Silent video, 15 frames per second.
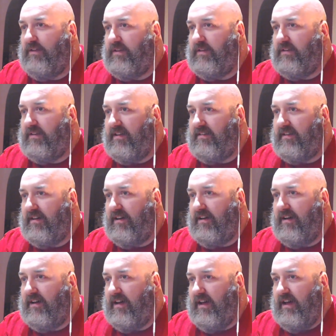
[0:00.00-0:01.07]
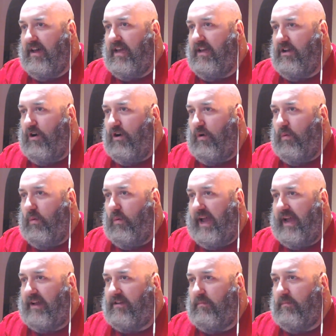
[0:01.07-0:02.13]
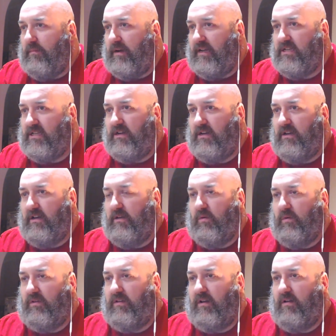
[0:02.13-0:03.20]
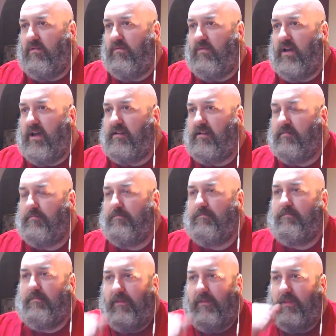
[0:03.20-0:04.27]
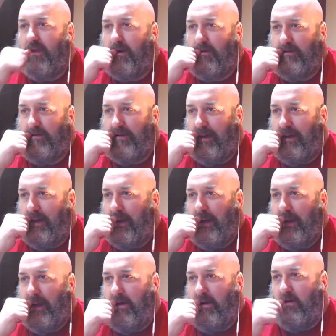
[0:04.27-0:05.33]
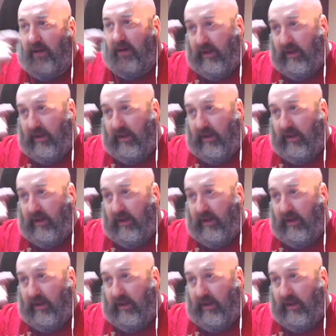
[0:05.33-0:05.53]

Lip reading: says he got whacked, but it certainly wasn't a red. I think it was a little bit